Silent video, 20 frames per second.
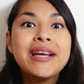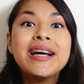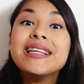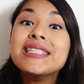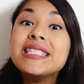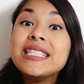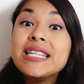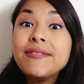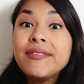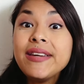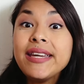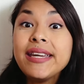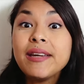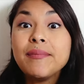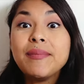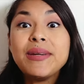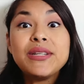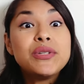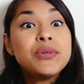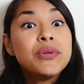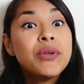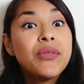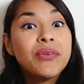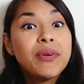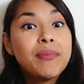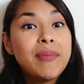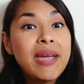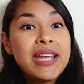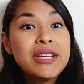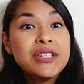a CV can be two to
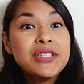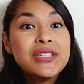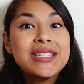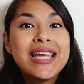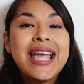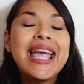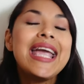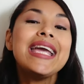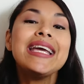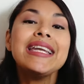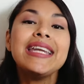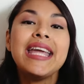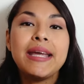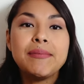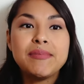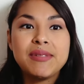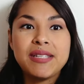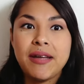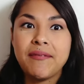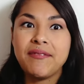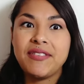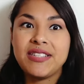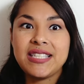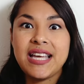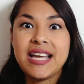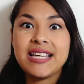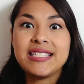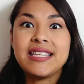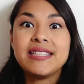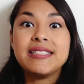three pages and aims to
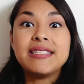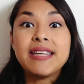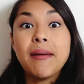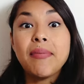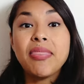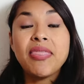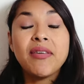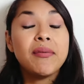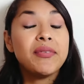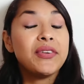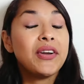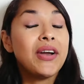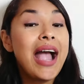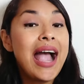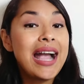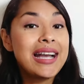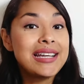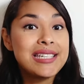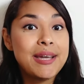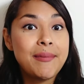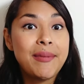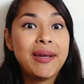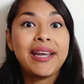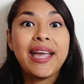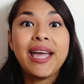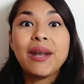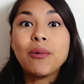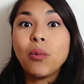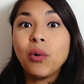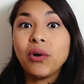emphasize the depth of your academic
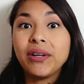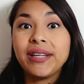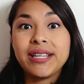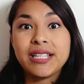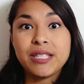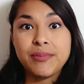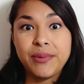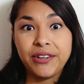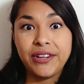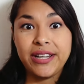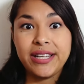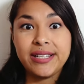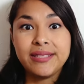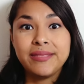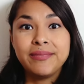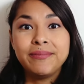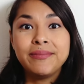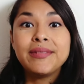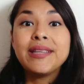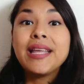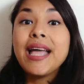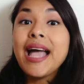and work experience.